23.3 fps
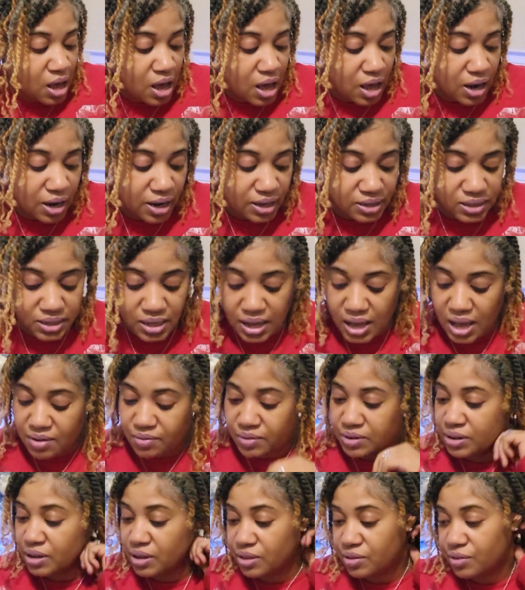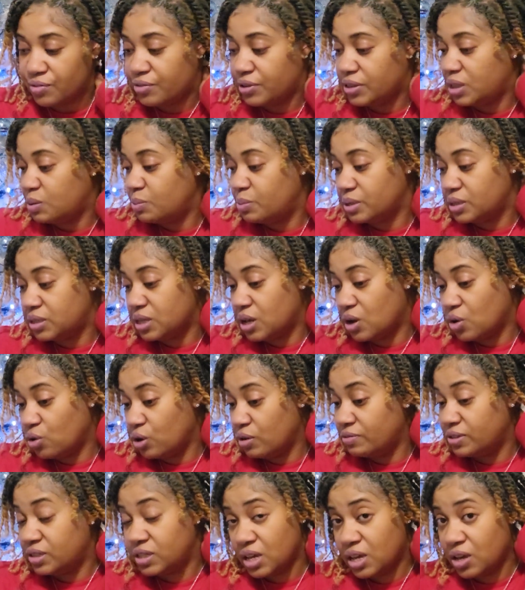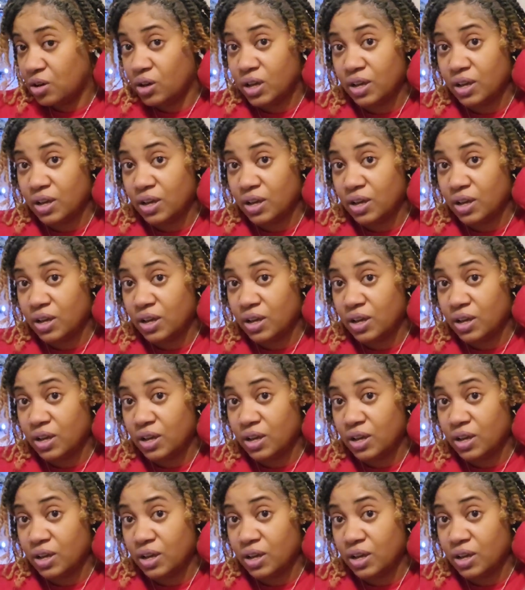unless they have another fifty percent off sale.